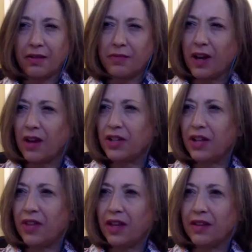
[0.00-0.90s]
Gosh, I
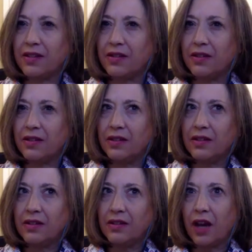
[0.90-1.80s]
think it's
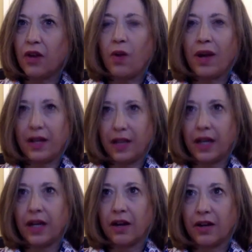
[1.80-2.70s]
not quite a
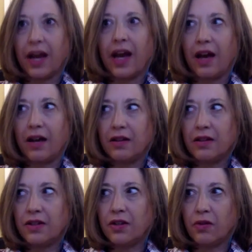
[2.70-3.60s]
year. Yeah.
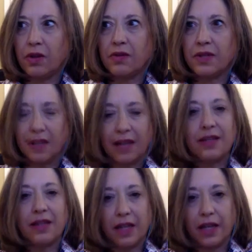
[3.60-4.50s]
So it was less
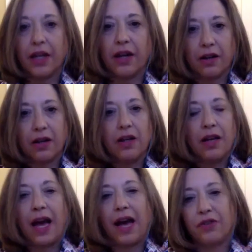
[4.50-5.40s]
than a year
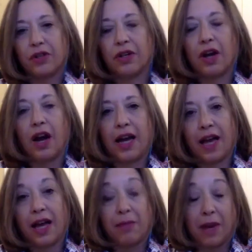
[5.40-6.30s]
after I
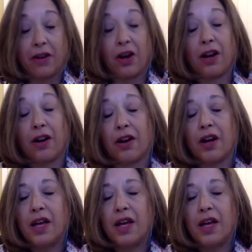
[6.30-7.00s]
had my daughter.